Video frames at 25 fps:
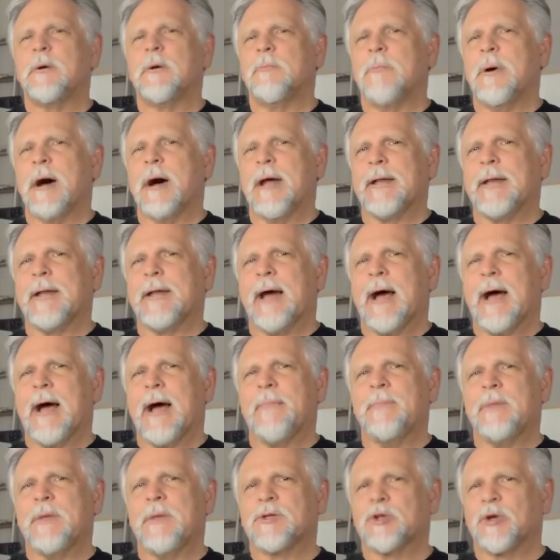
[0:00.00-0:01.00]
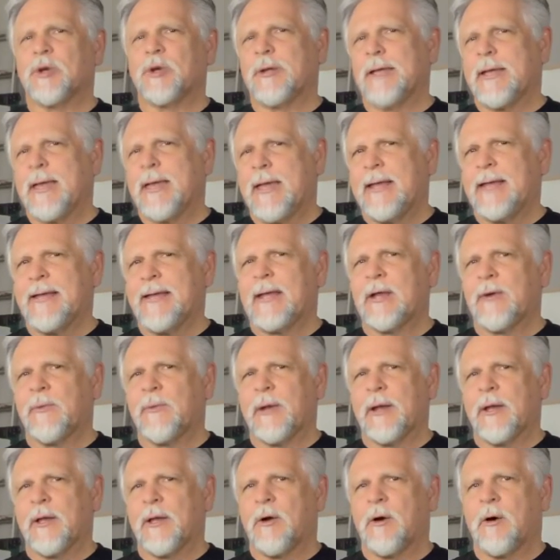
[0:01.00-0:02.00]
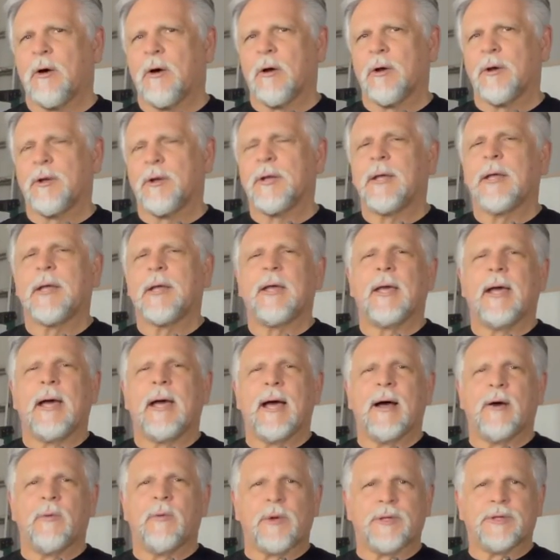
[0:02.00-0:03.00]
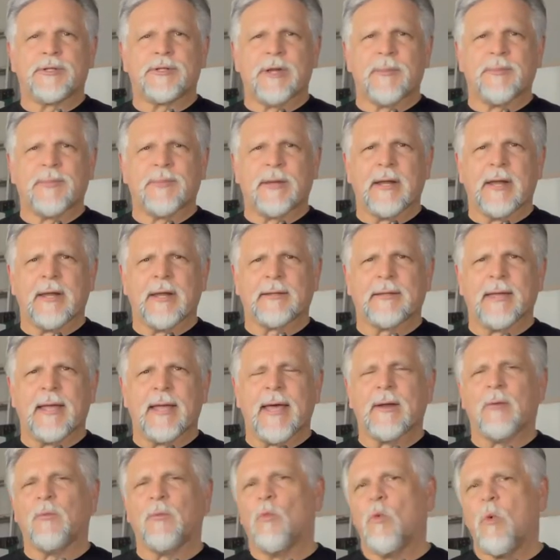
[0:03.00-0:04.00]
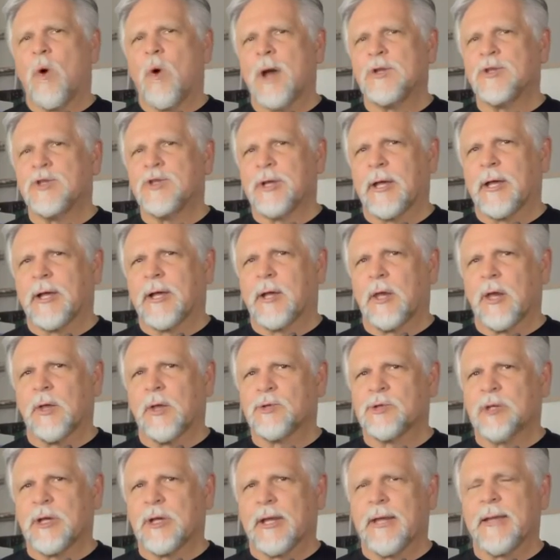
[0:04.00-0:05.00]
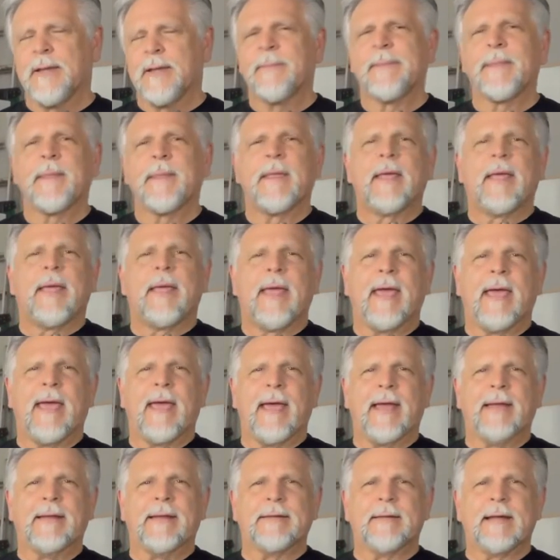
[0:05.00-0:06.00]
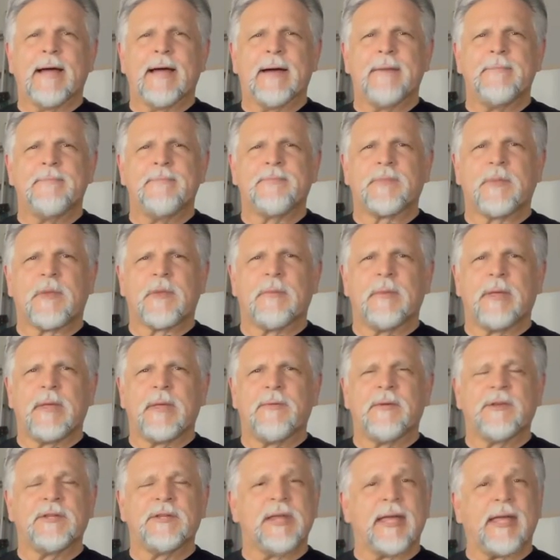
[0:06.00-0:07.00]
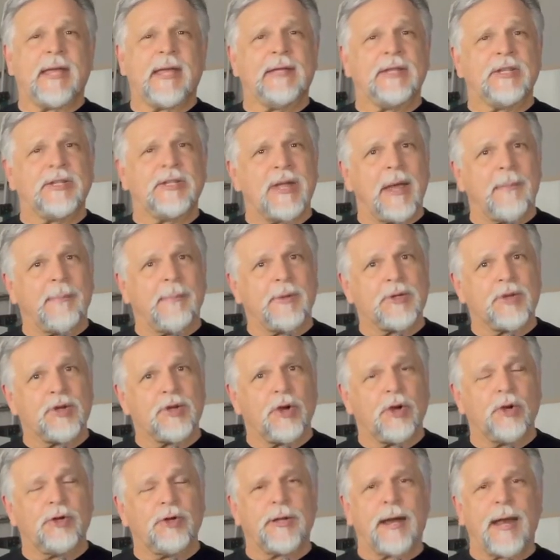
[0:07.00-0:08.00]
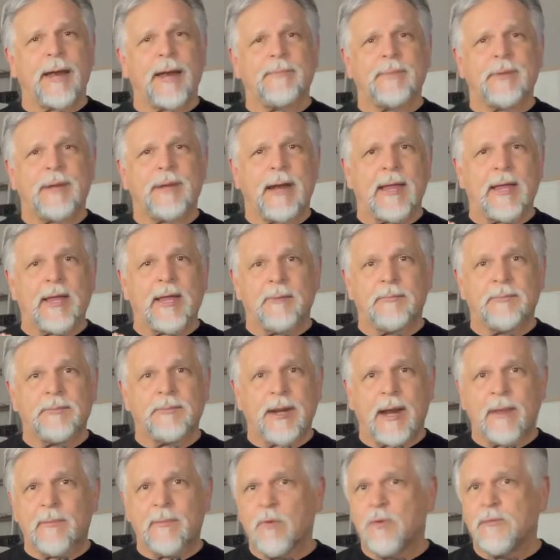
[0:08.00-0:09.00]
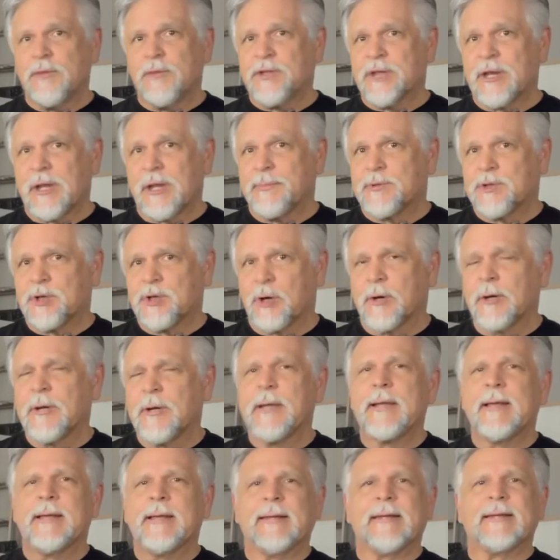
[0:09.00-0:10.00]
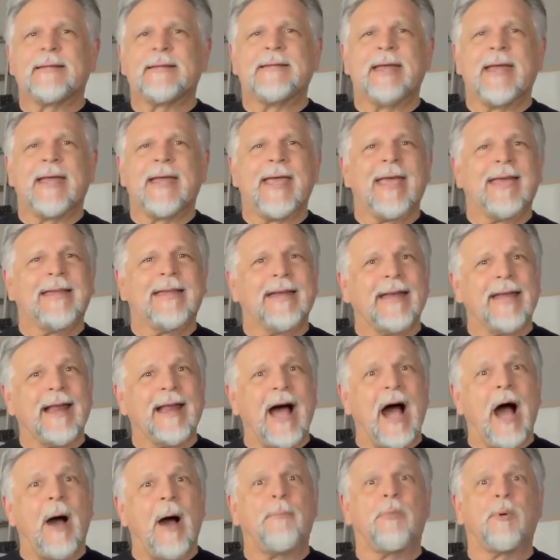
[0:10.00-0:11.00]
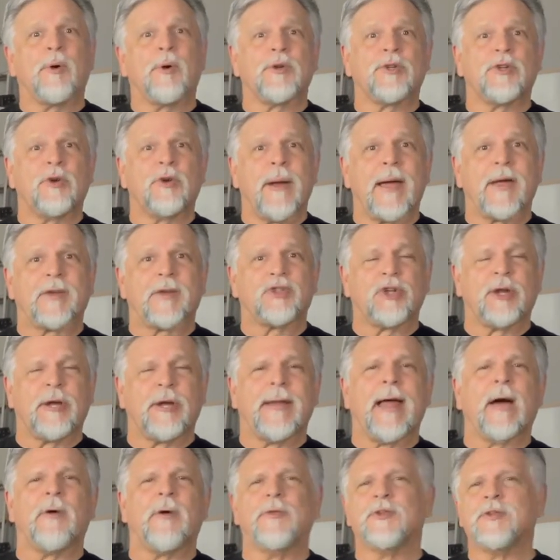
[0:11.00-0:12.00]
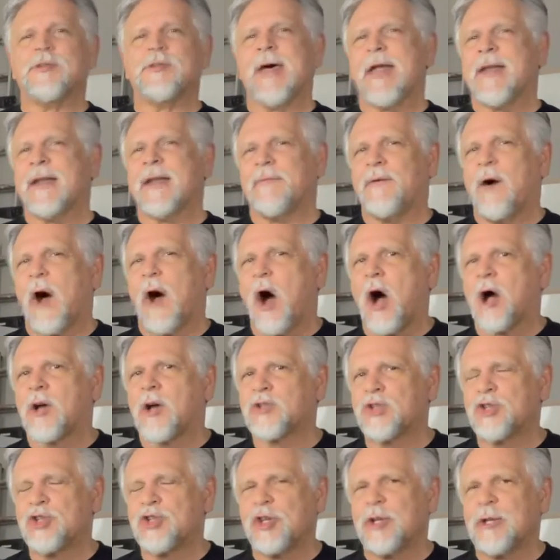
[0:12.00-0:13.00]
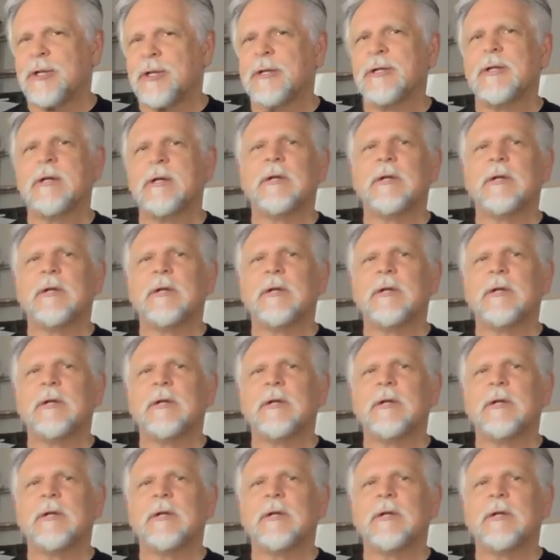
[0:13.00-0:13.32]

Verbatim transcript: But uh, certainly hitting it really hard uh, with something like that, watching it closely, and um, even taking the temperature that I that I that I move the temperature, let's say in an upward direction, and now there's not enough oxygen